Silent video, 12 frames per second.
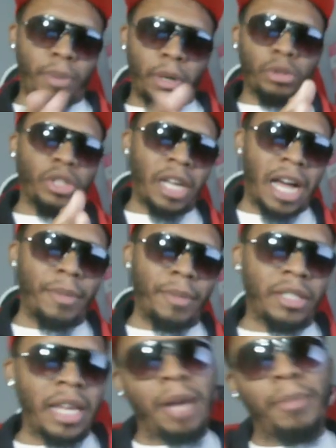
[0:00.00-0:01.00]
Post your
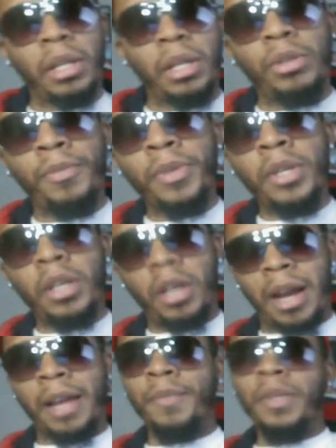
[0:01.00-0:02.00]
comments down below. All
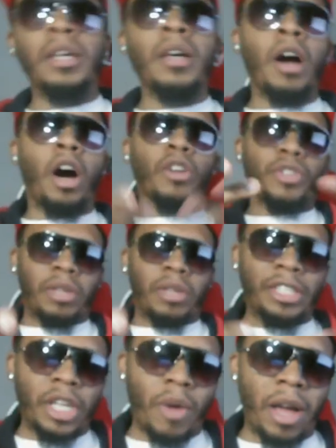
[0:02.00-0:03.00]
right. Also,
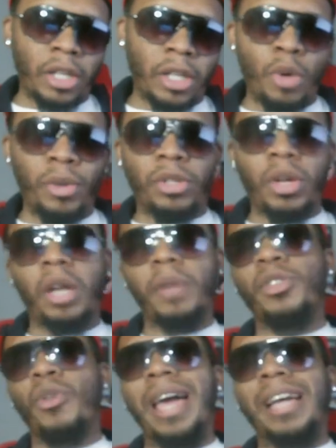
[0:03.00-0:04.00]
let J-Rock know what you thought of
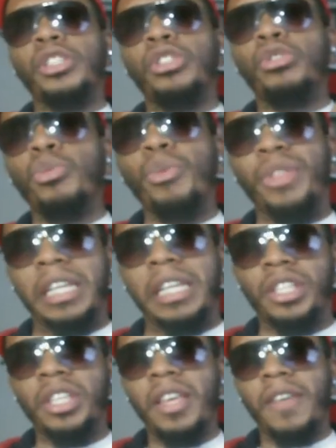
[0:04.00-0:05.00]
his reaction to
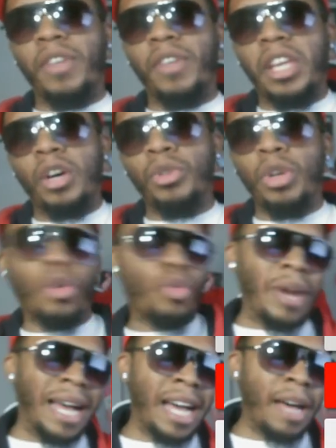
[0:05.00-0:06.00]
this video. No
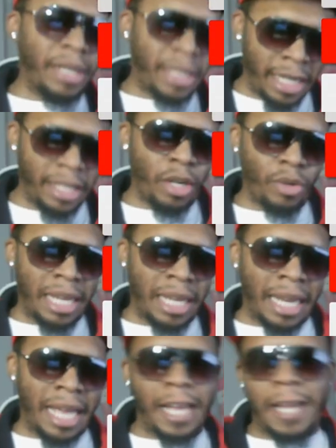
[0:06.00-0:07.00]
rhyme intended on that
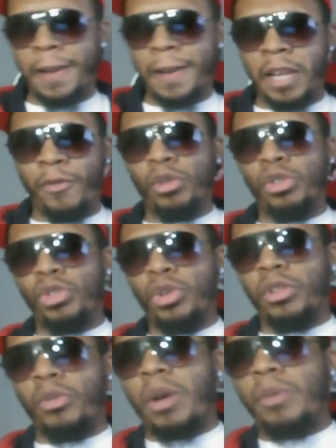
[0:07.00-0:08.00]
line. And if you
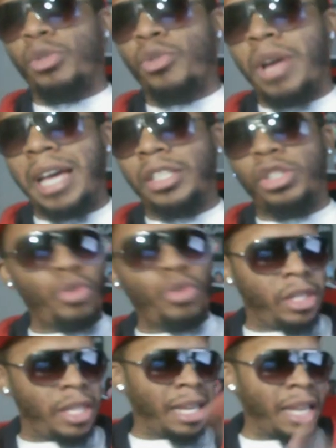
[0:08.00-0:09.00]
enjoyed the Great One's reaction, you
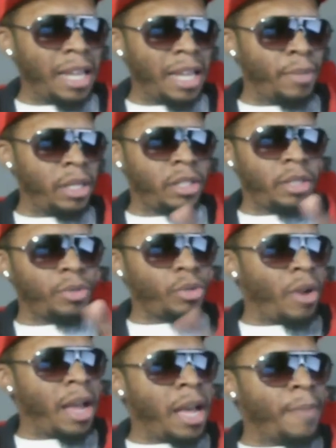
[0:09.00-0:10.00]
hit that like button,
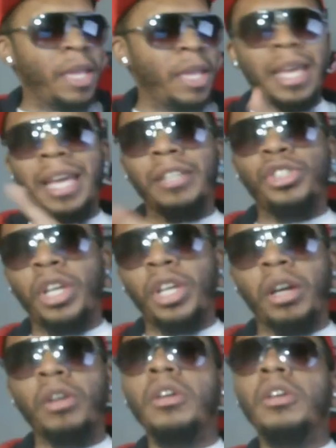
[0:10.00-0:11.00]
subscribe, and
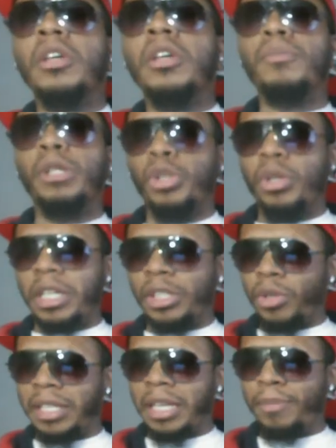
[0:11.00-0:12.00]
share. Be sure that
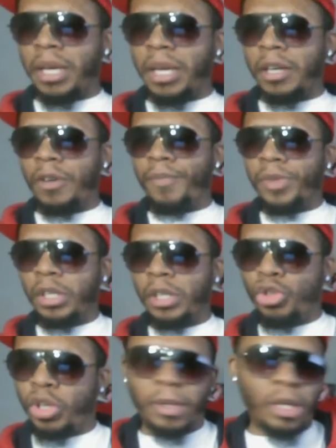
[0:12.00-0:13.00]
you hit that bell
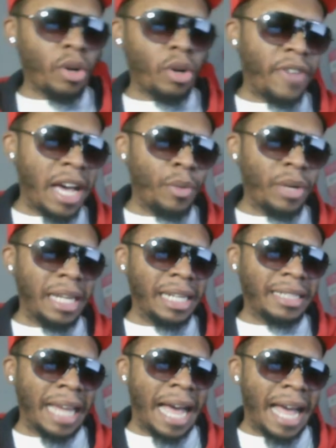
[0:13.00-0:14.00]
so you can be notified when it
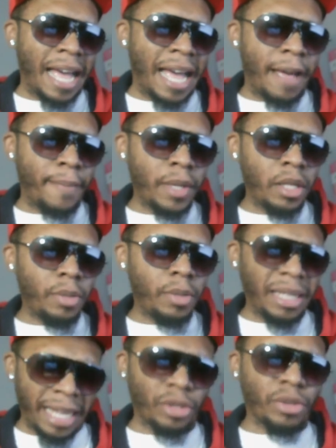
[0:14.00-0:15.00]
is time to be
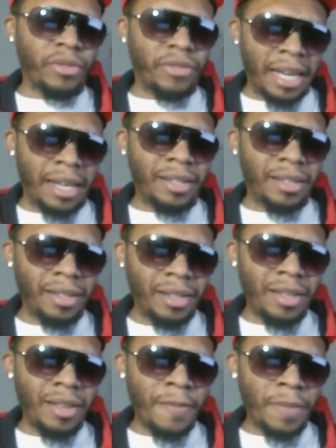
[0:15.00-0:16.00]
electrified.
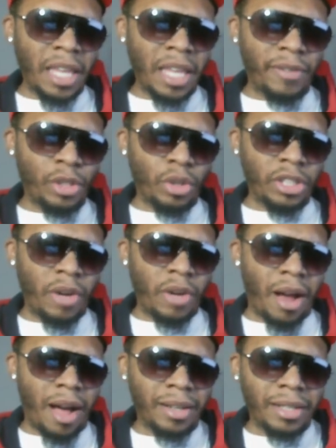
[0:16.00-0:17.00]
Thank you for joining
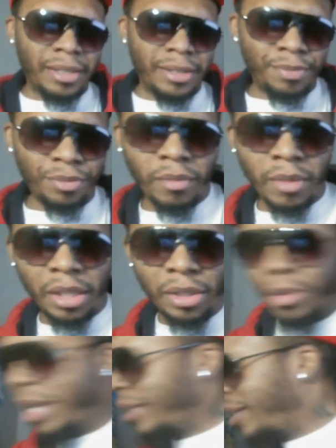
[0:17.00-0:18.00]
J-Rock.
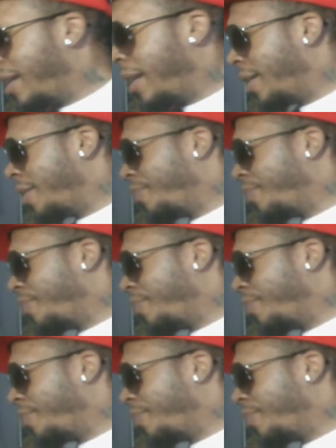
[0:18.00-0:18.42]
Till next time.